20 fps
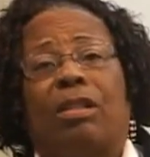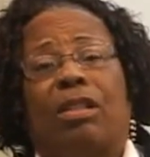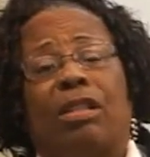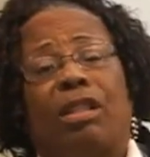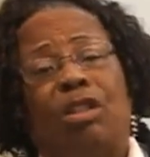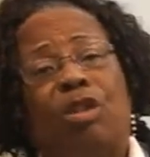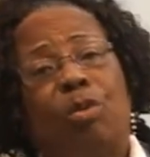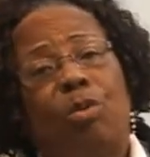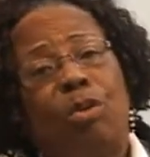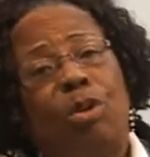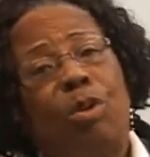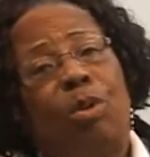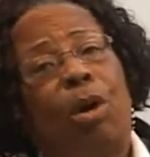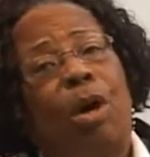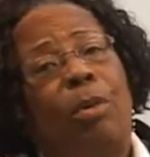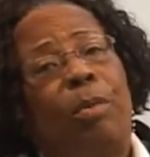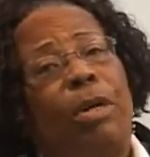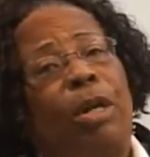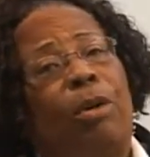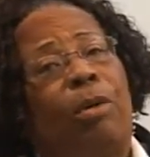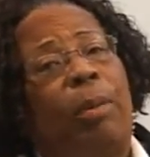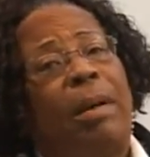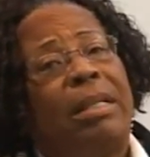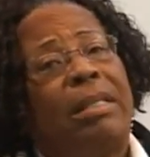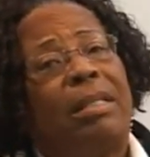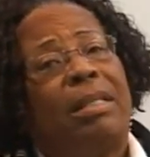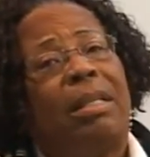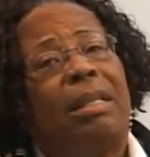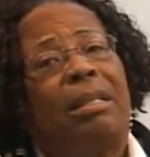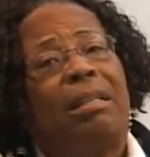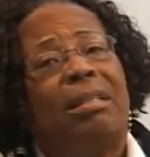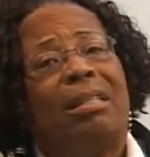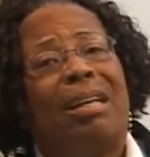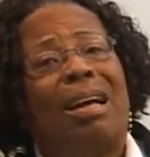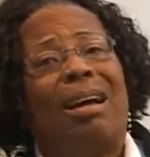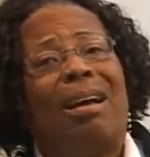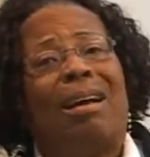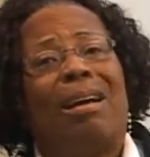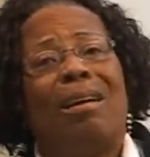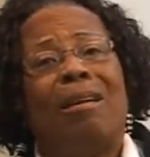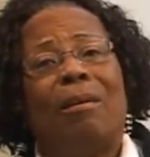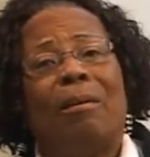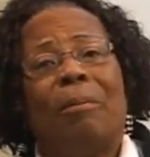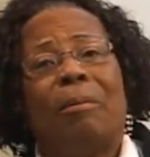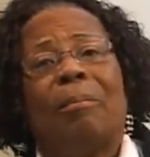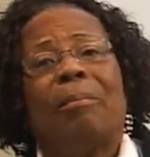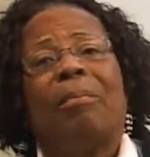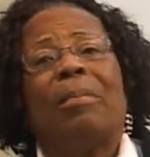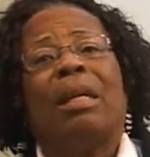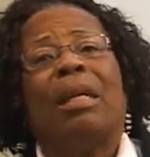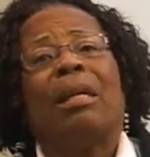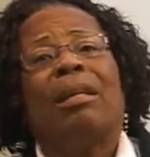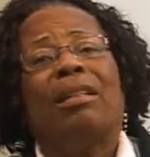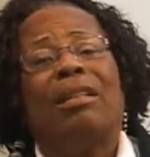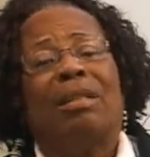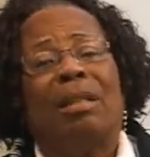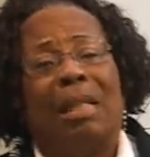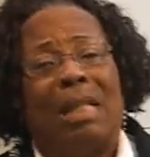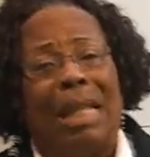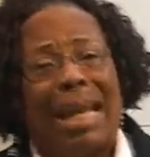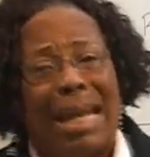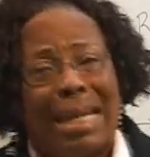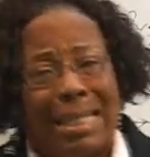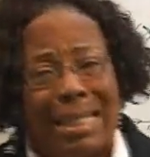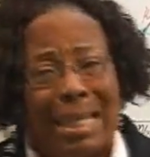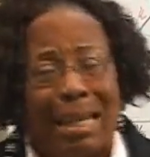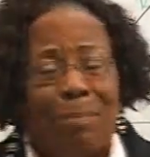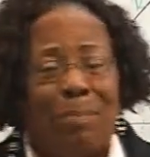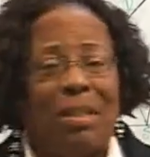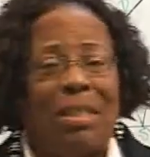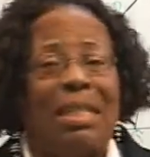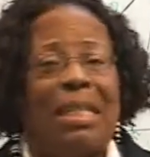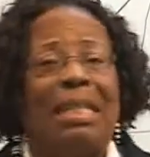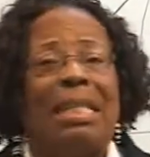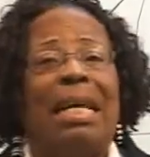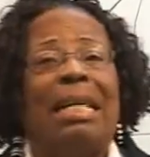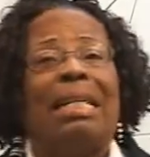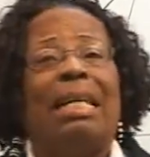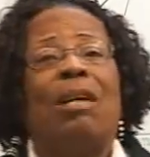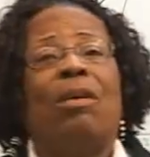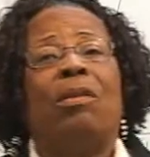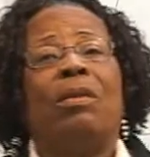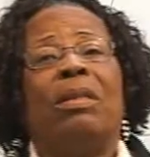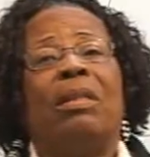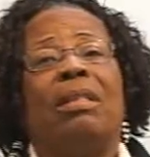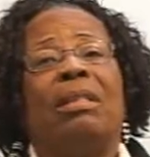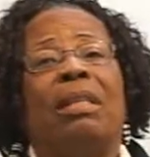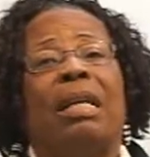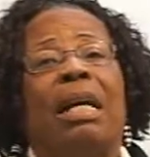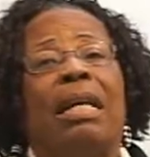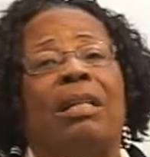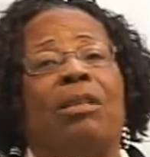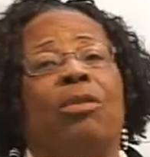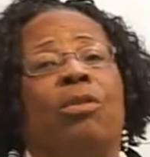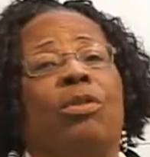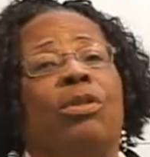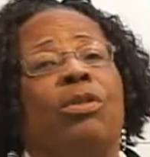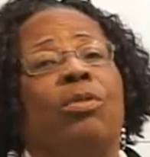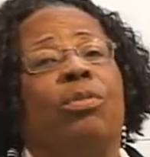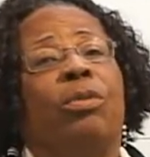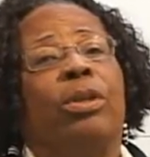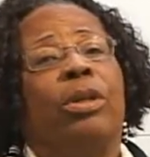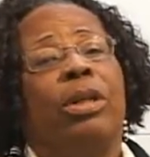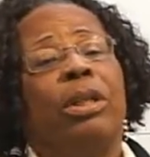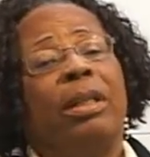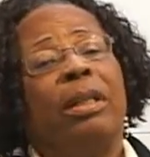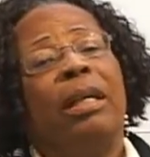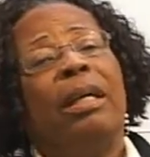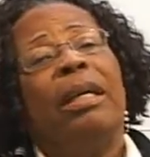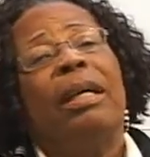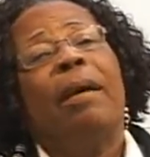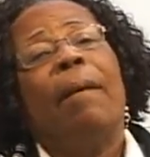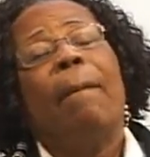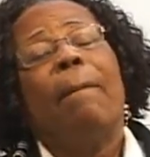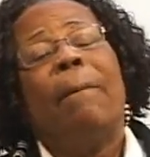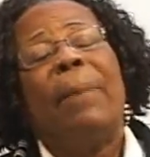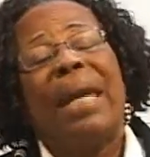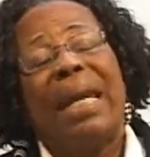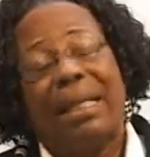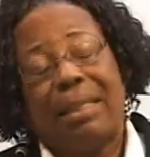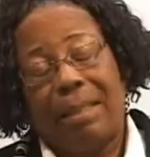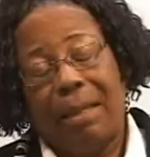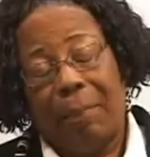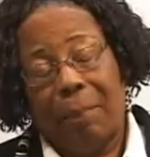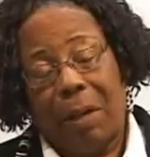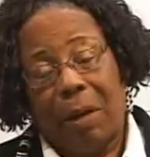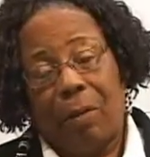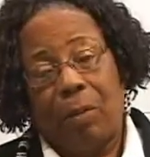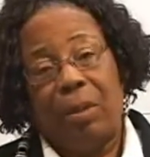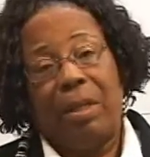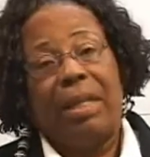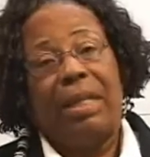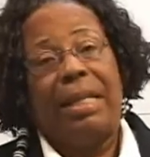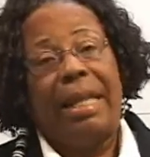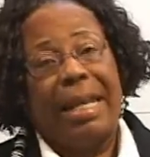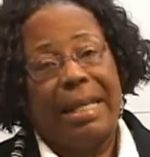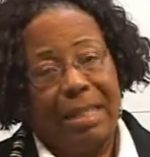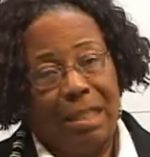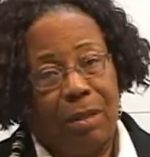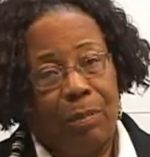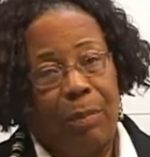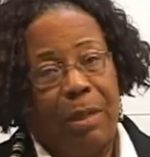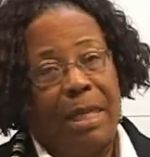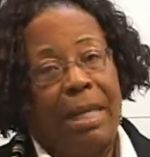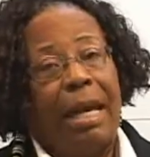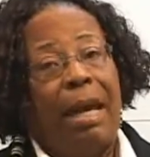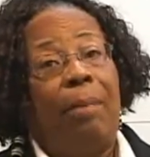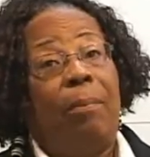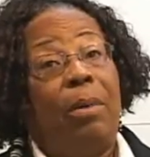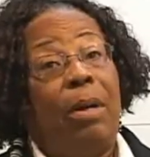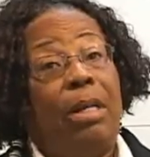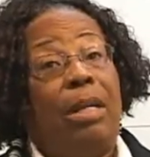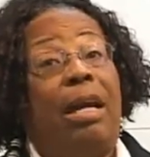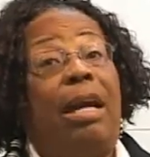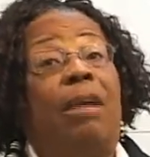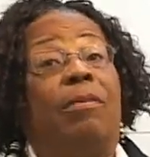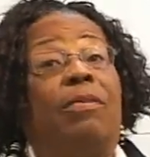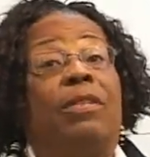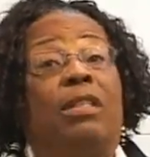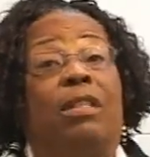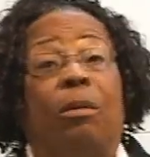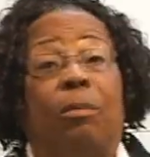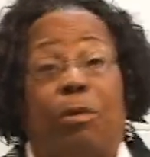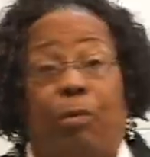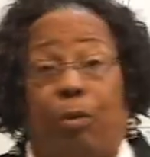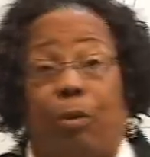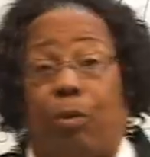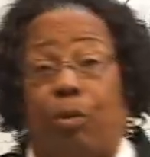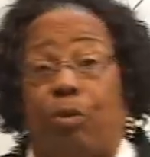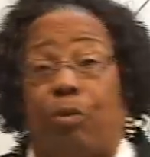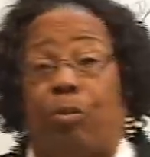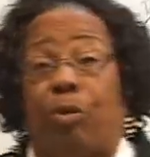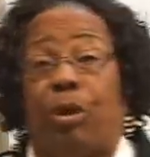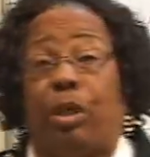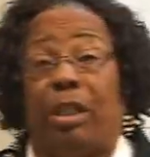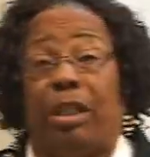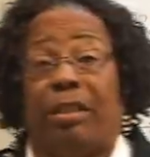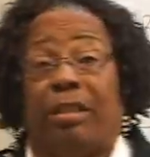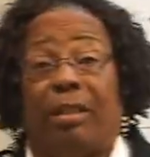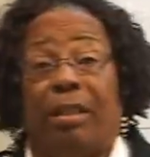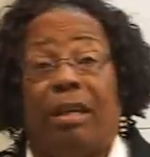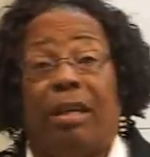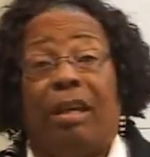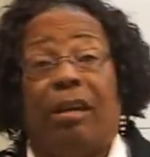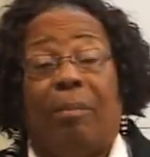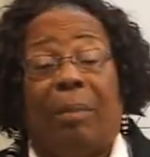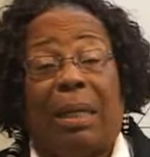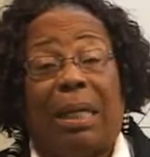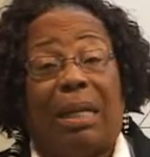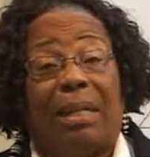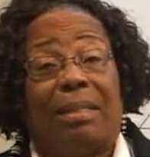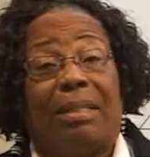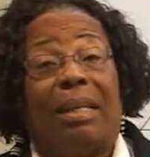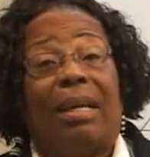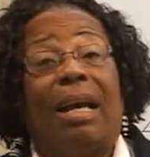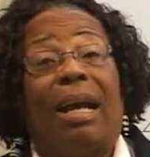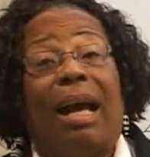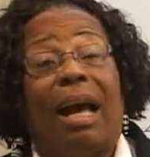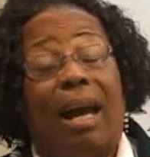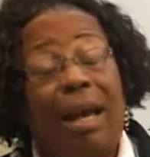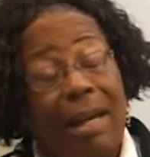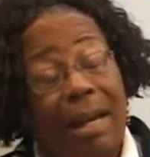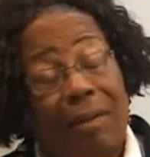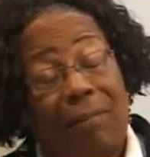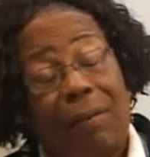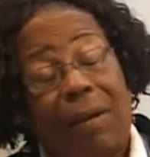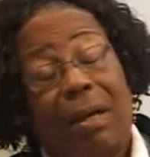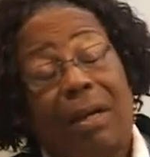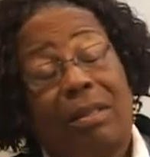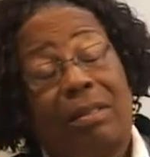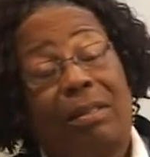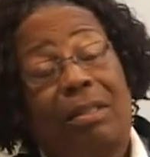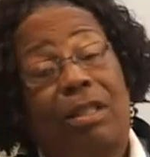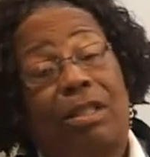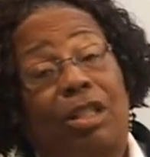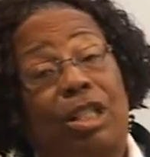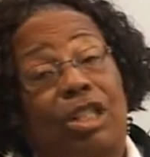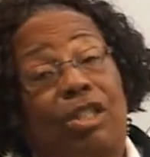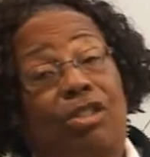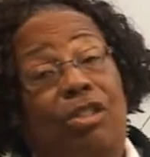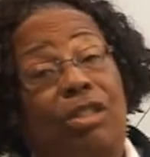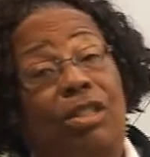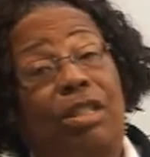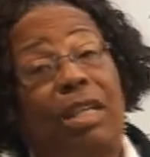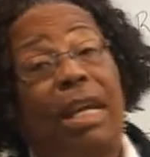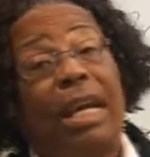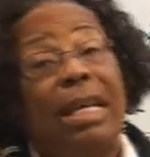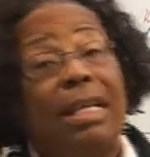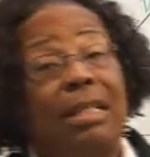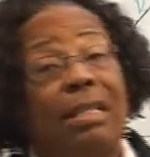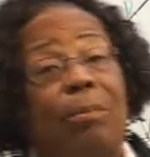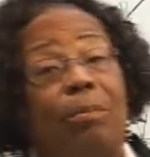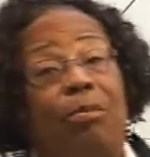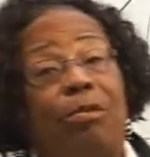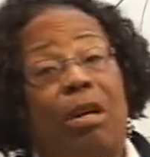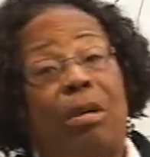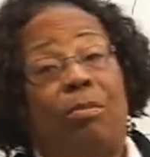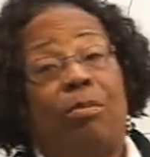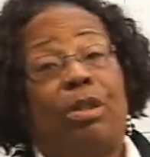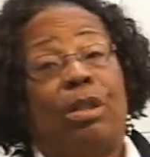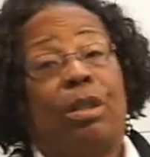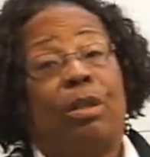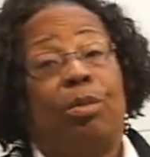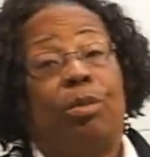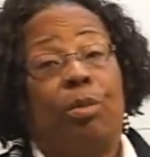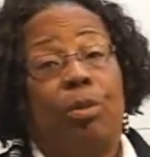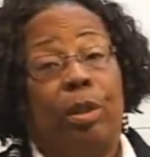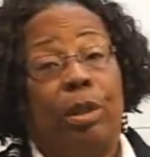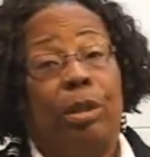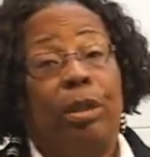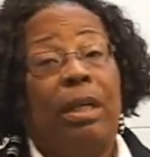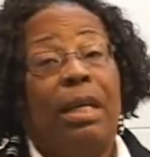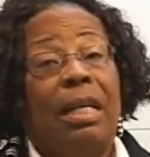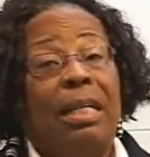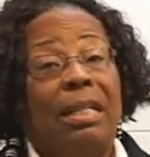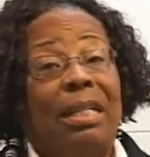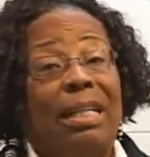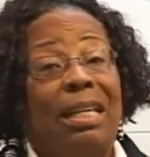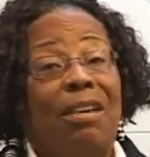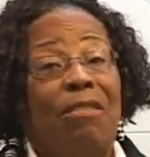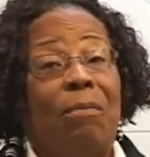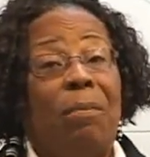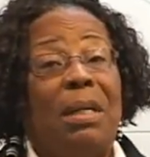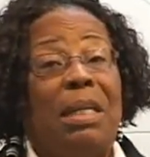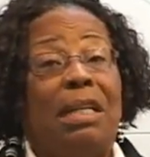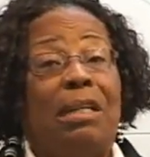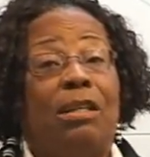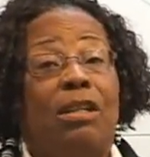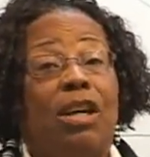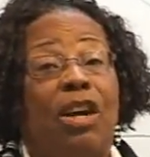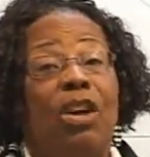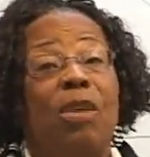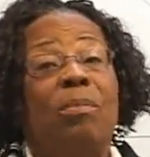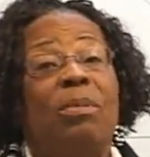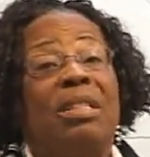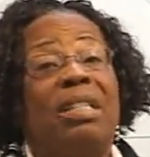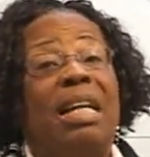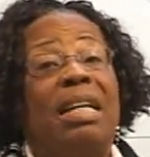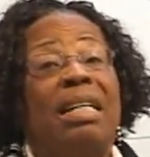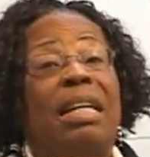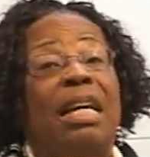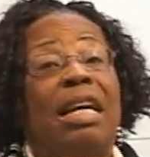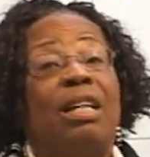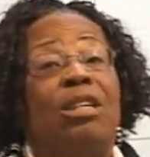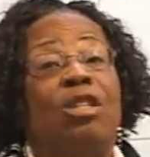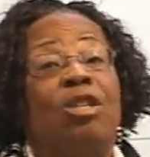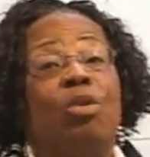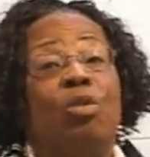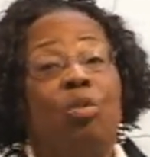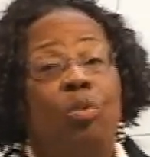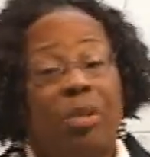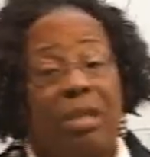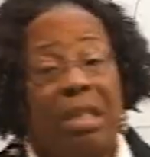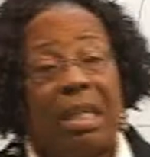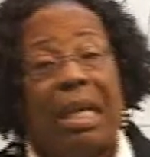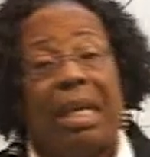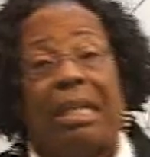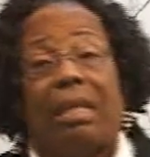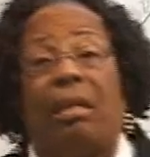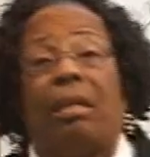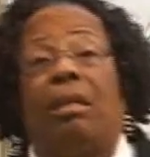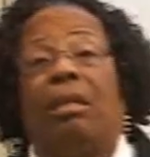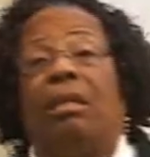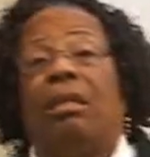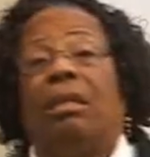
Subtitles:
you know how your questions are. Let them see that they understand those words. Pick them out. Next week, I'm going to have some of those words because I have asked teachers in the primary school to give me the terms that they are using